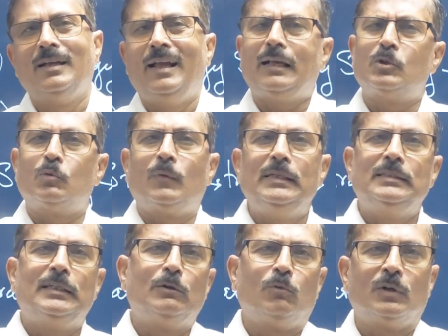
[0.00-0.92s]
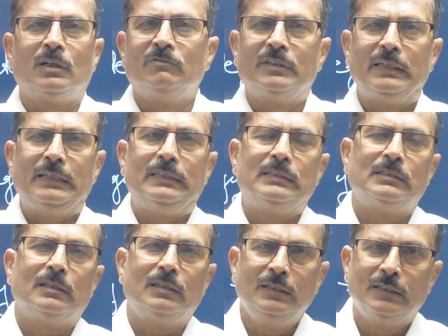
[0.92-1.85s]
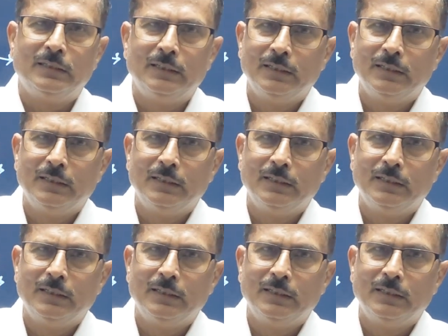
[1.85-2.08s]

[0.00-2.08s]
XYZ, whatever is the